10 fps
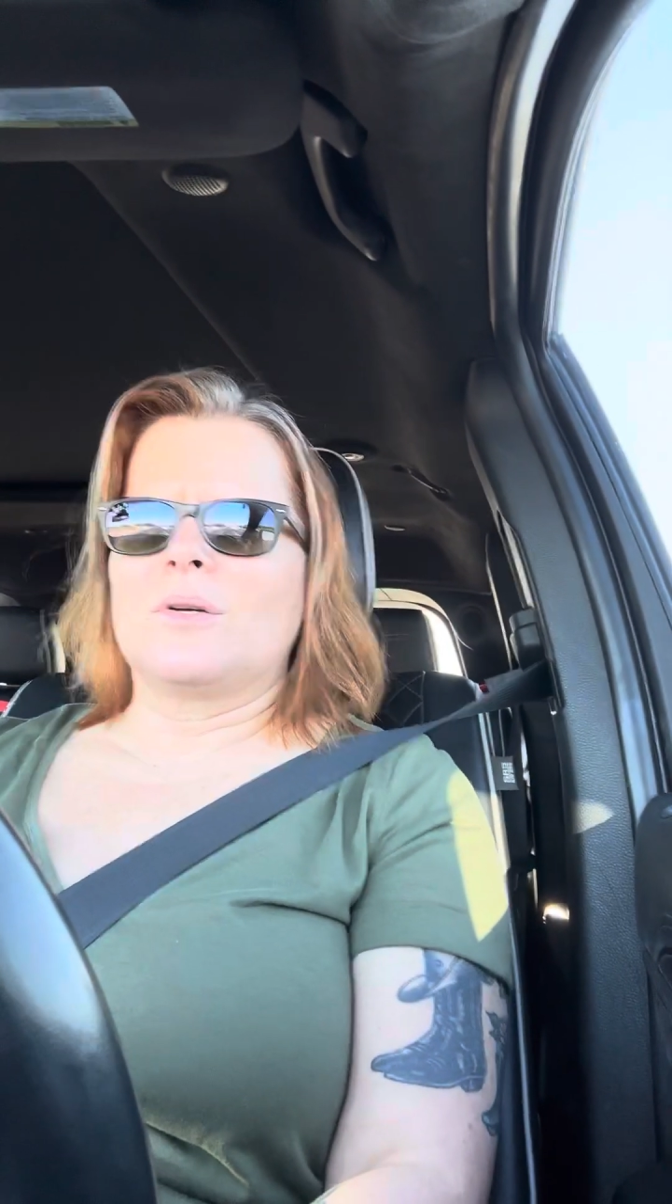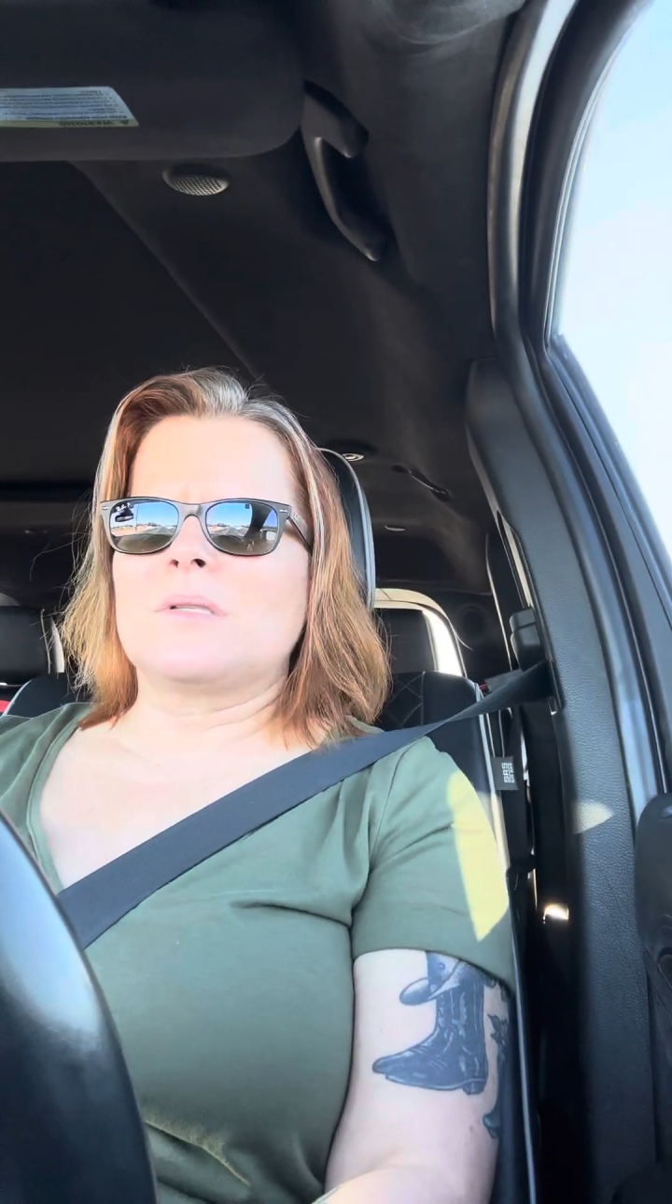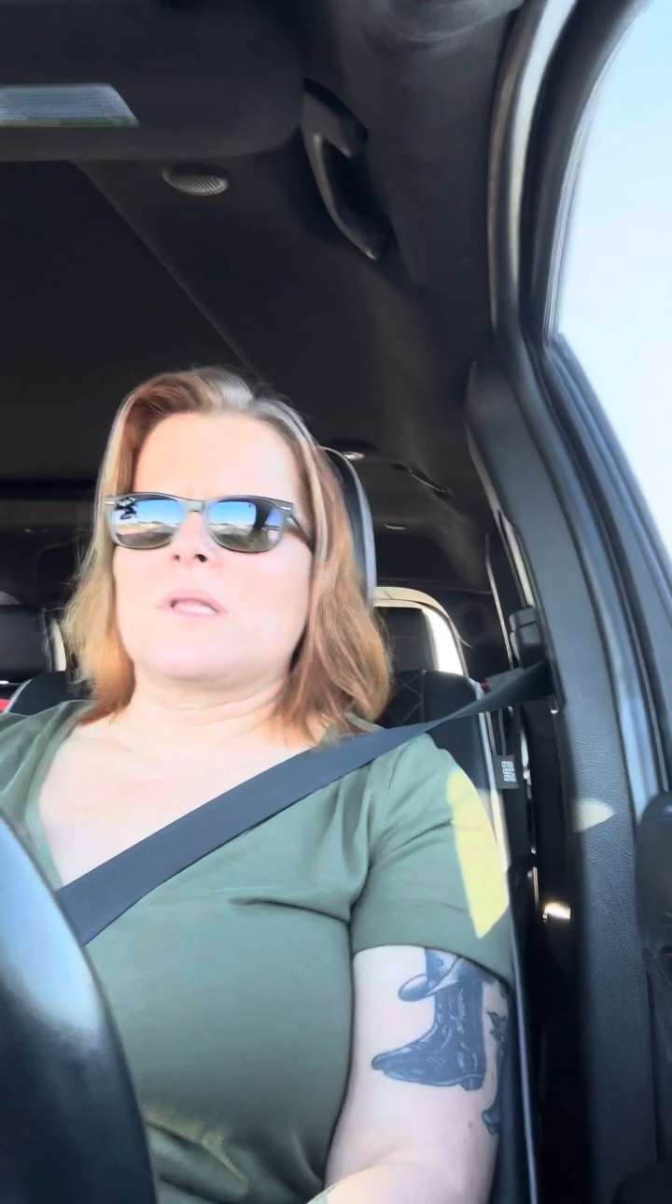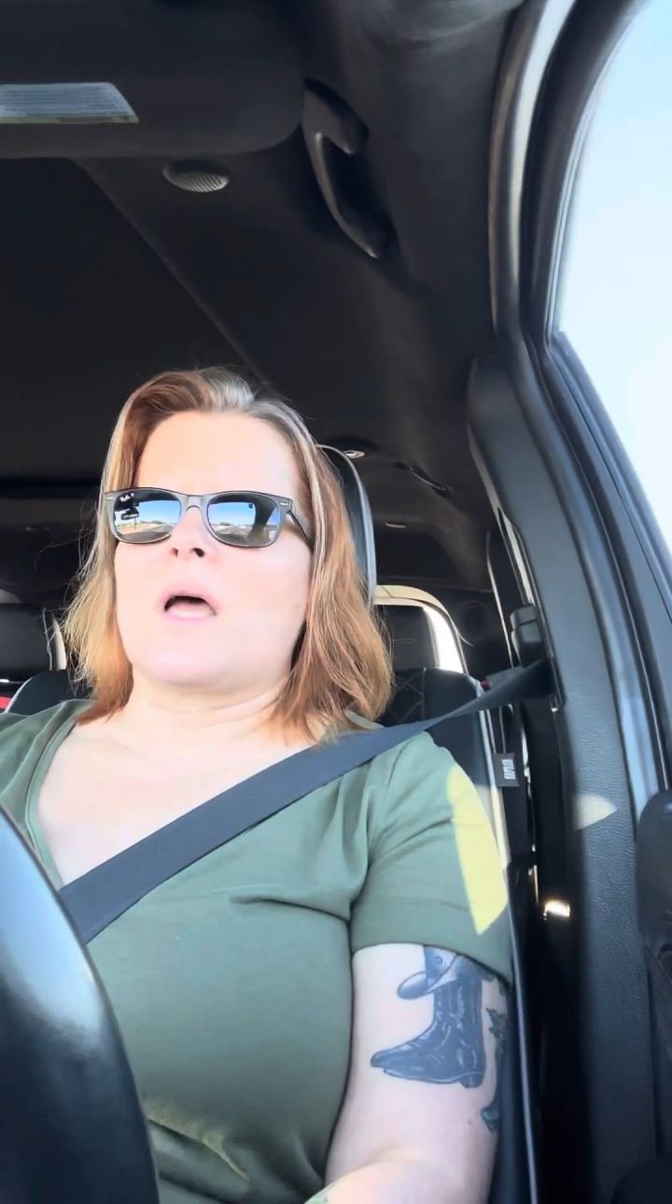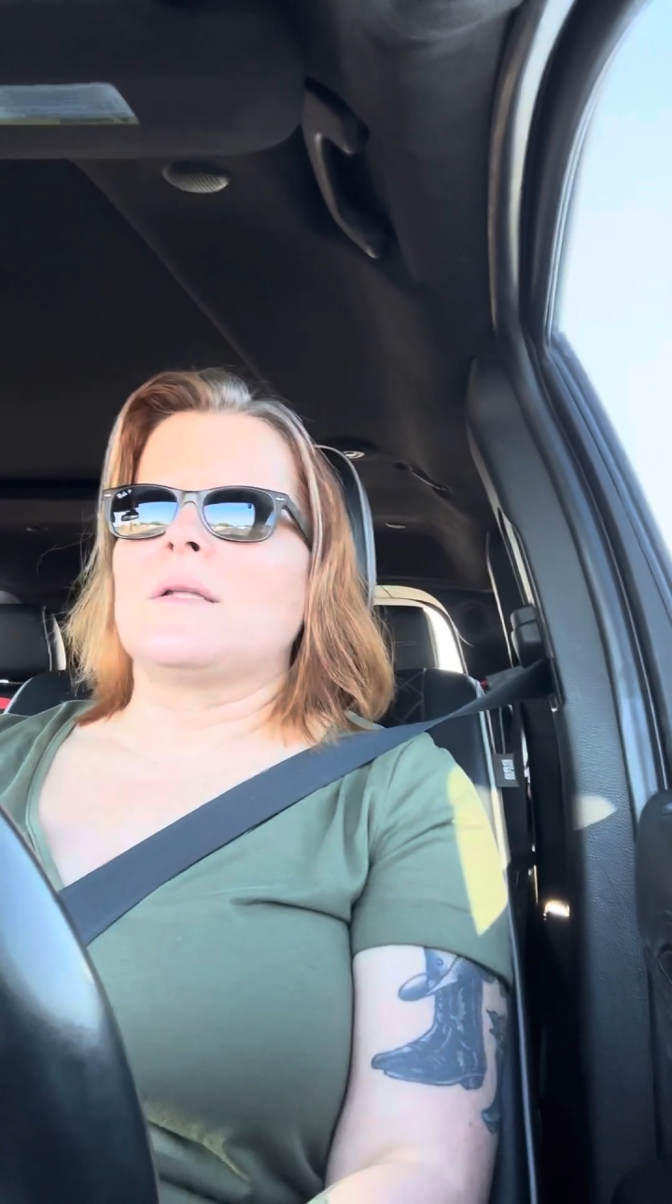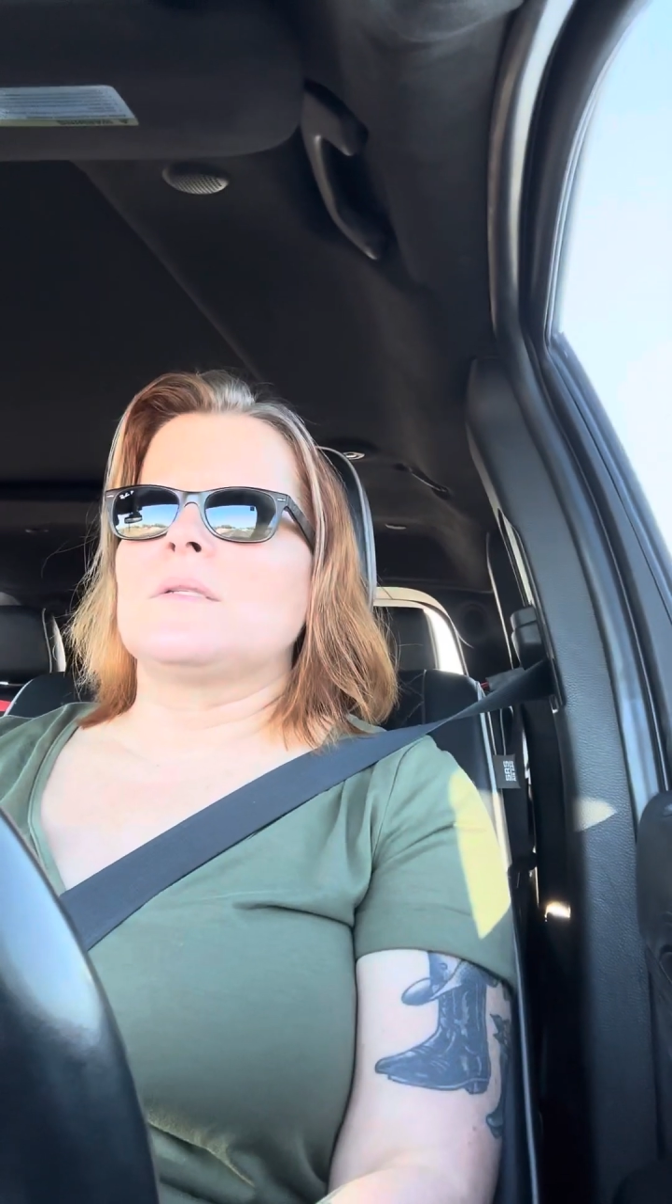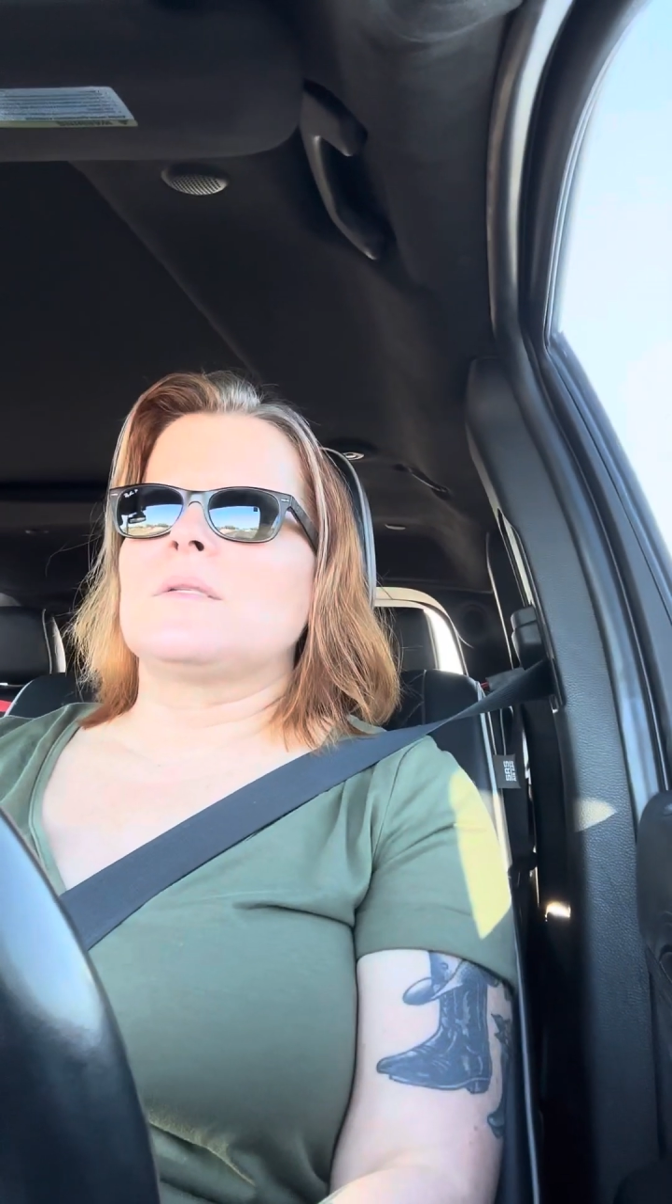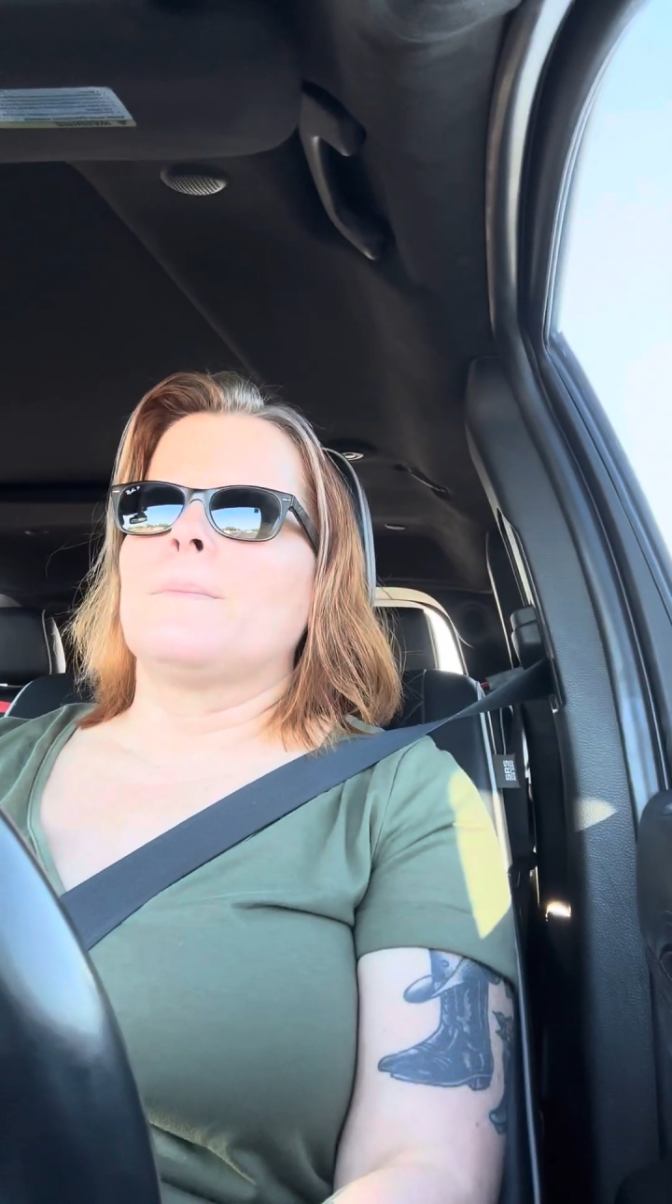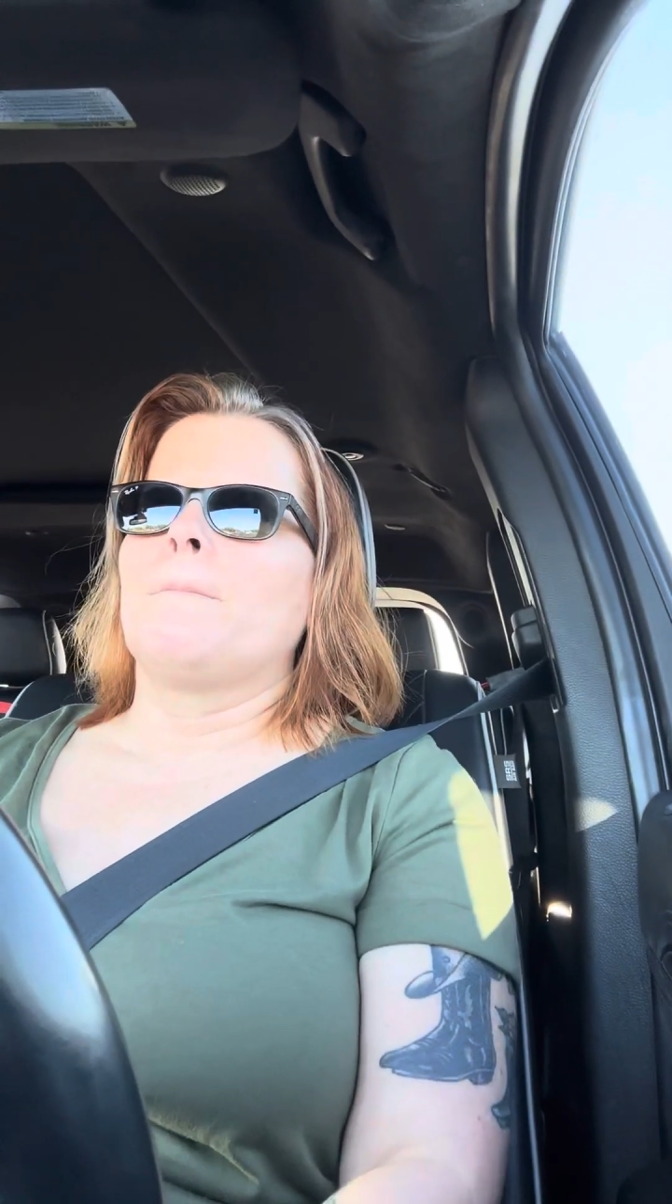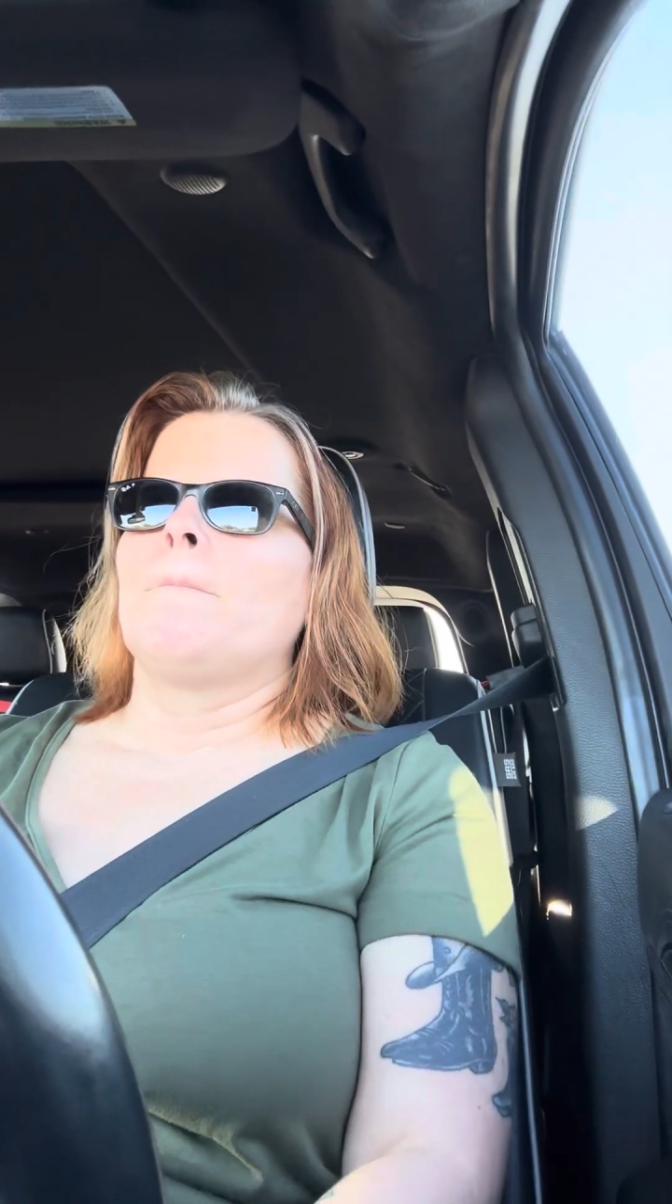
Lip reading: those lines.